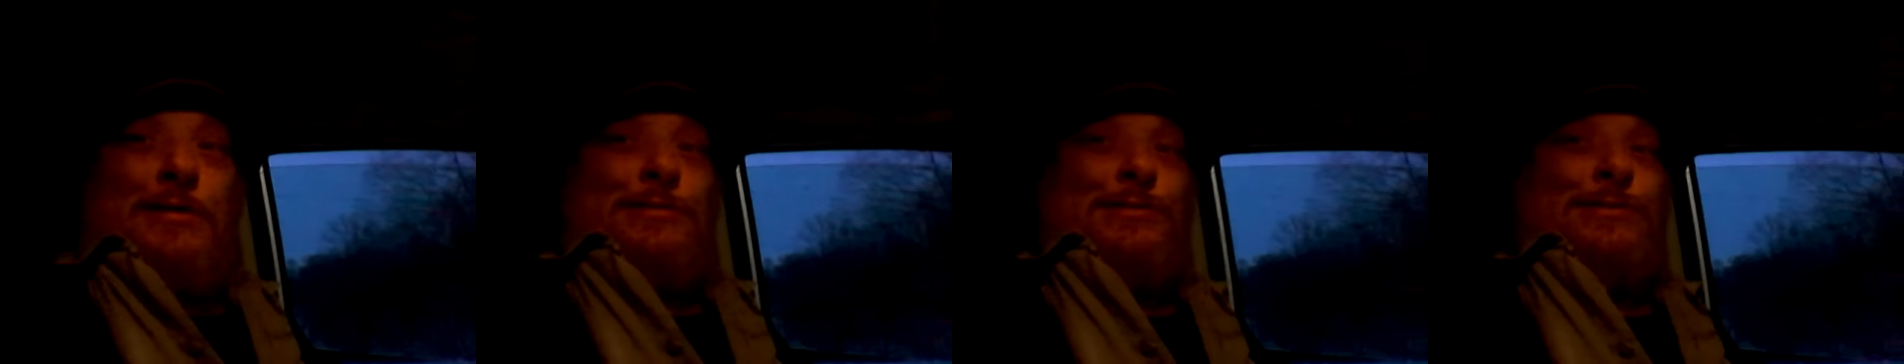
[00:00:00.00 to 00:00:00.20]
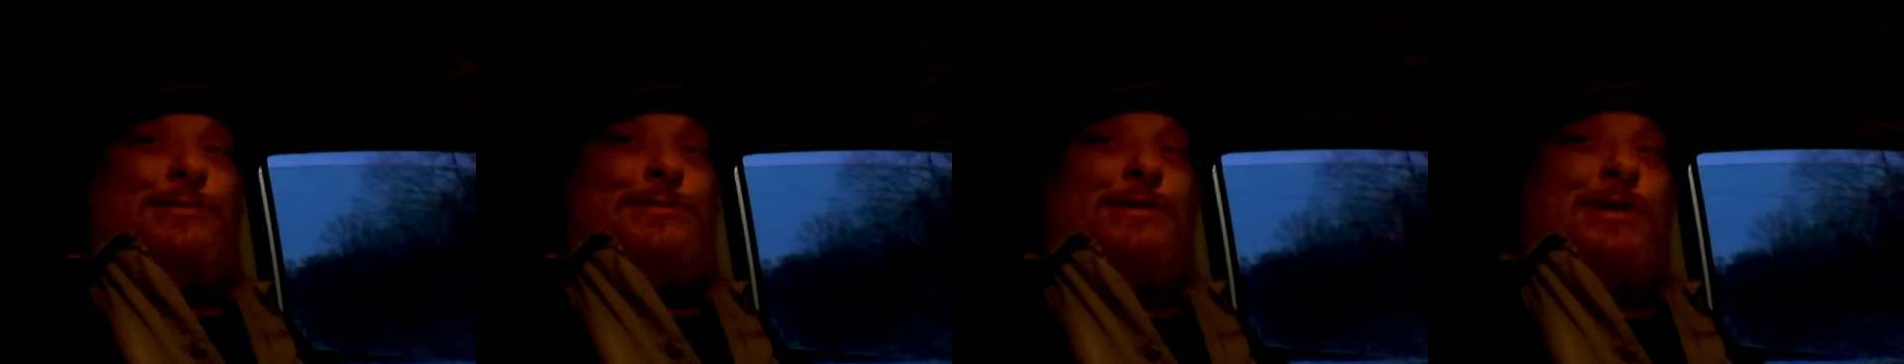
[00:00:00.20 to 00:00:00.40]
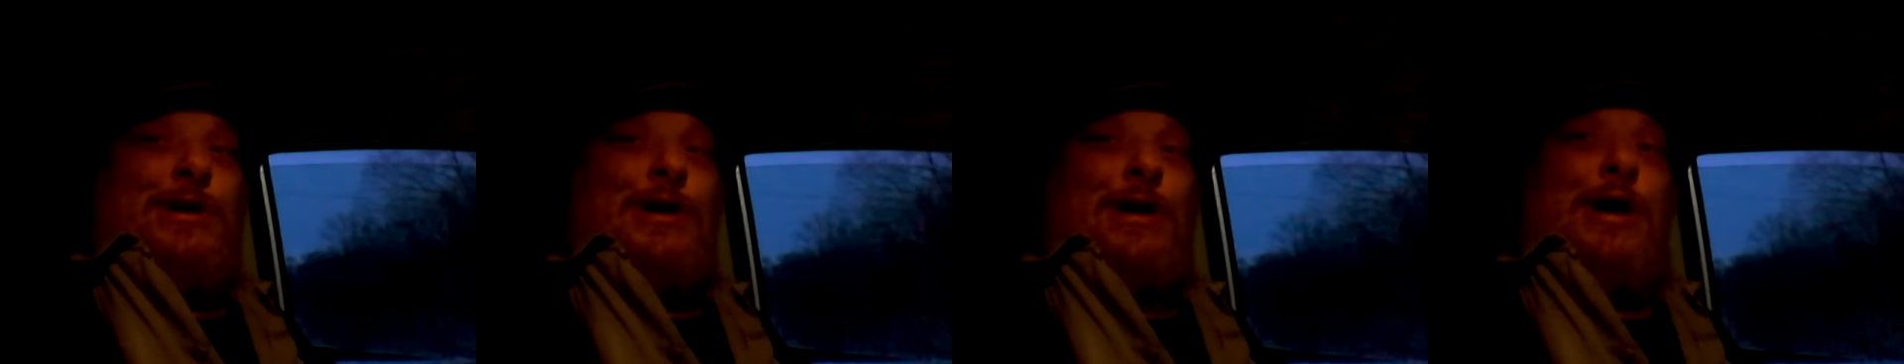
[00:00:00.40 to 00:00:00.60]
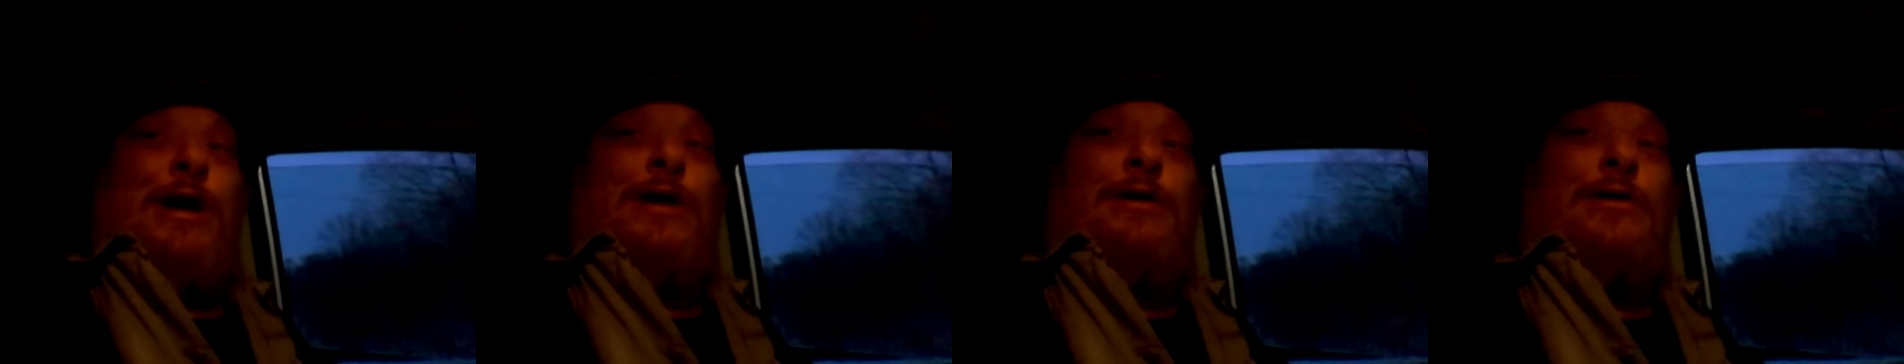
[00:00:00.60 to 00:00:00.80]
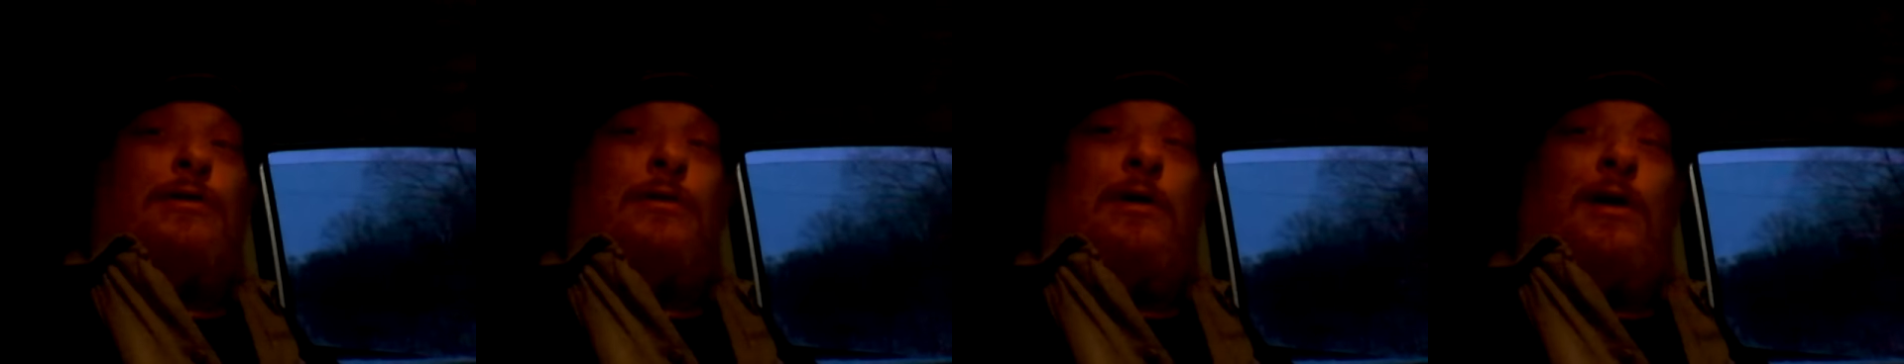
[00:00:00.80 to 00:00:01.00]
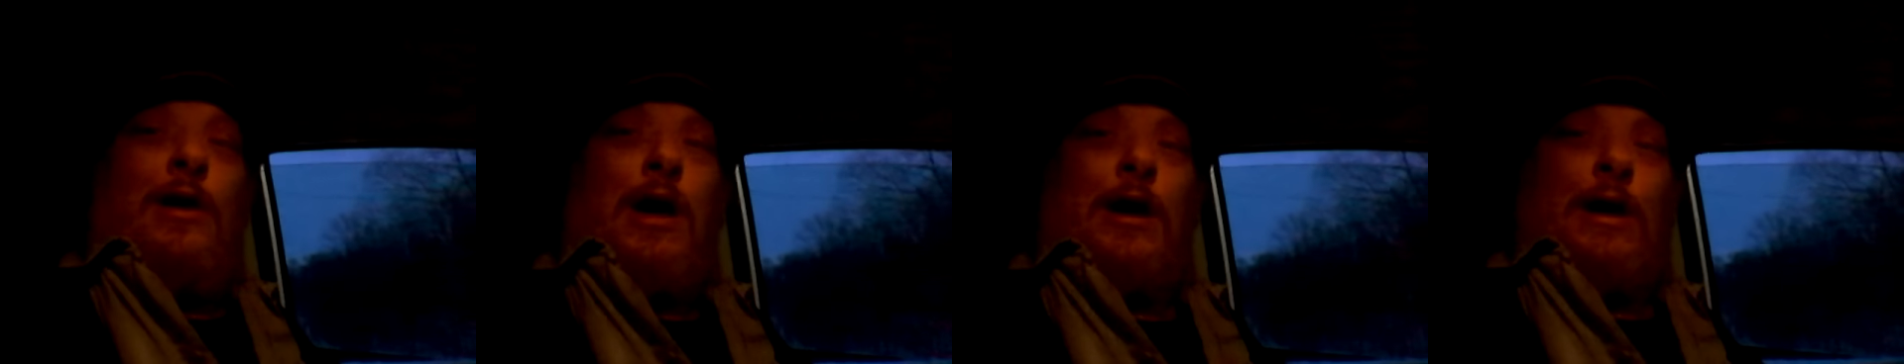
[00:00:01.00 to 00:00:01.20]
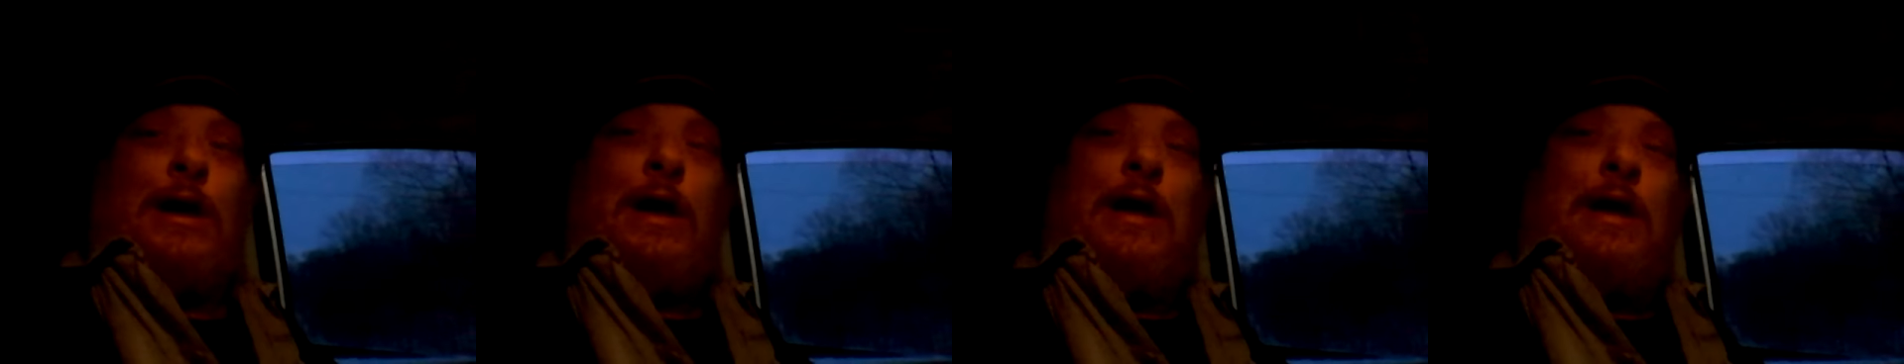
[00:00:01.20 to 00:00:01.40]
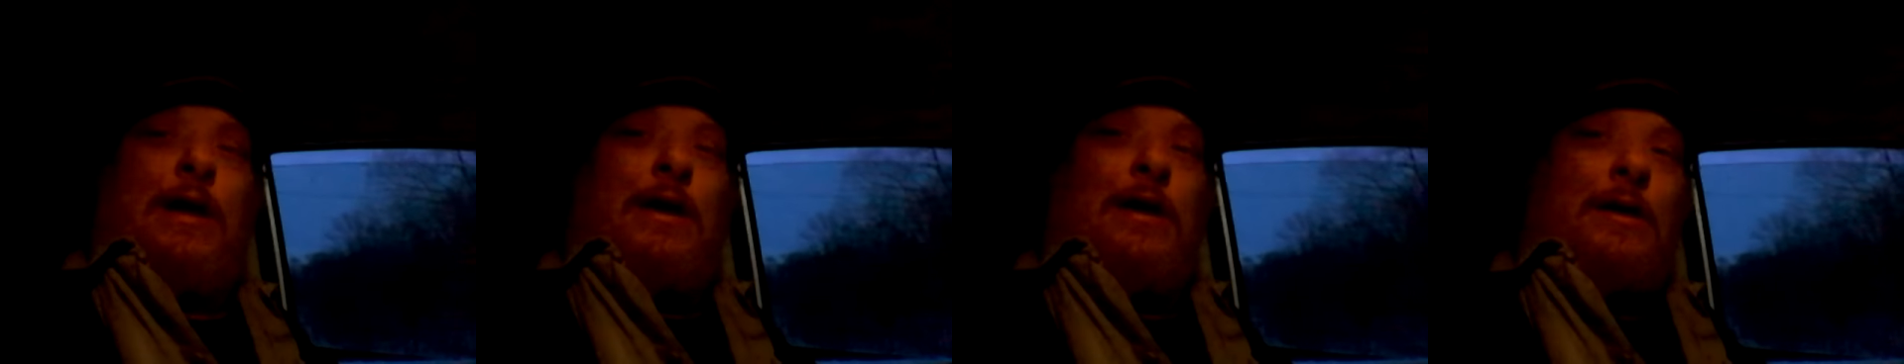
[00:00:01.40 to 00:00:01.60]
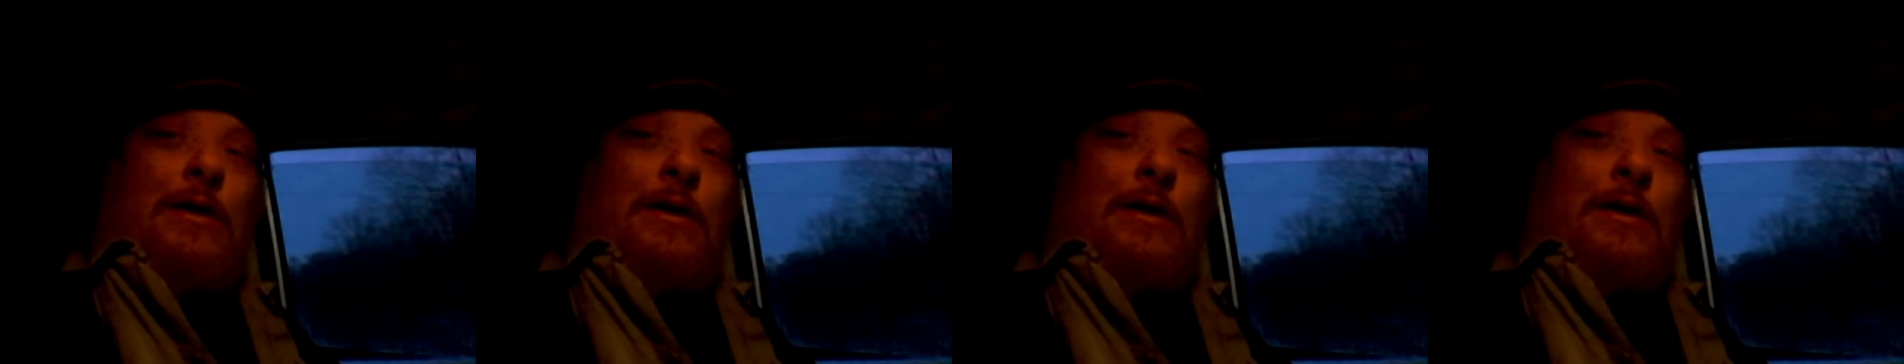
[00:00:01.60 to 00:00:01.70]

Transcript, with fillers: Shit, you're lucky.